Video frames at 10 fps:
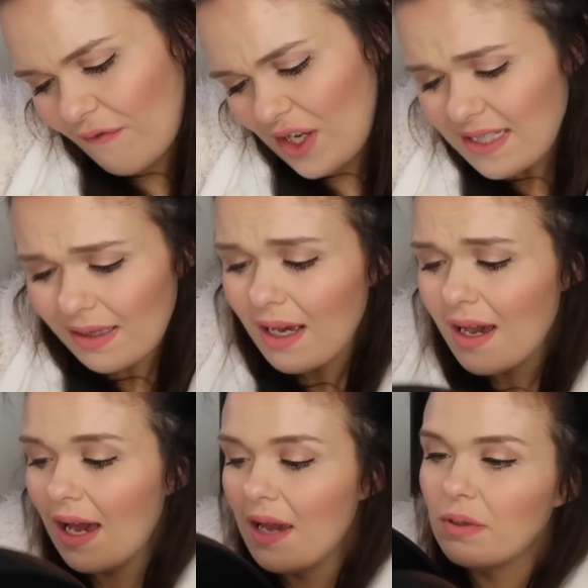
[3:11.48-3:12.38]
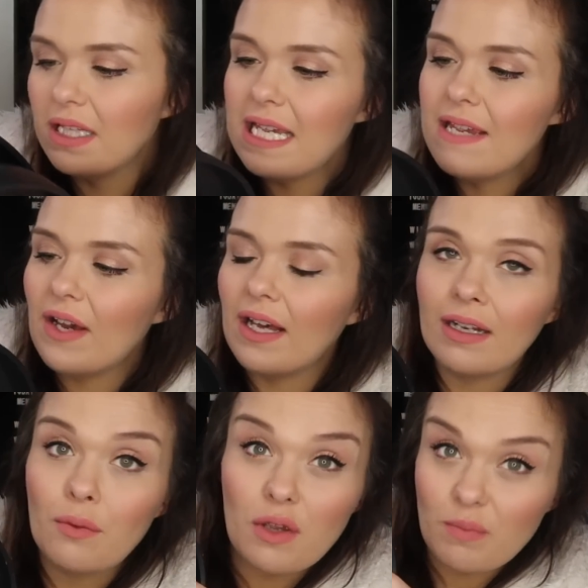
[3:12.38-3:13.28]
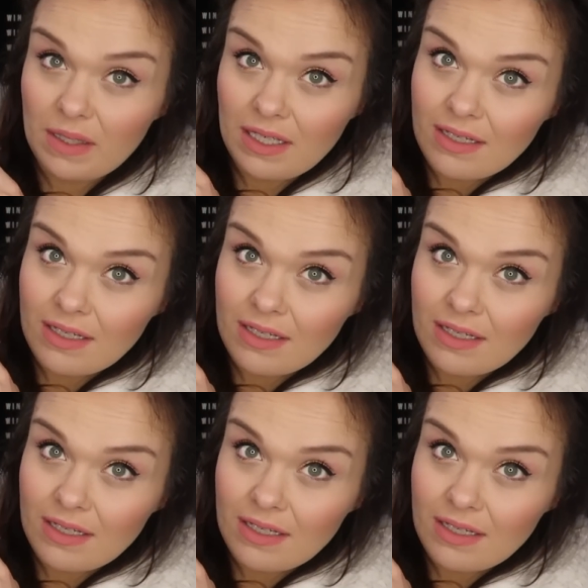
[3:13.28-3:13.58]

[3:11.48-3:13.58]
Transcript: Fizzler, I believe, and we've been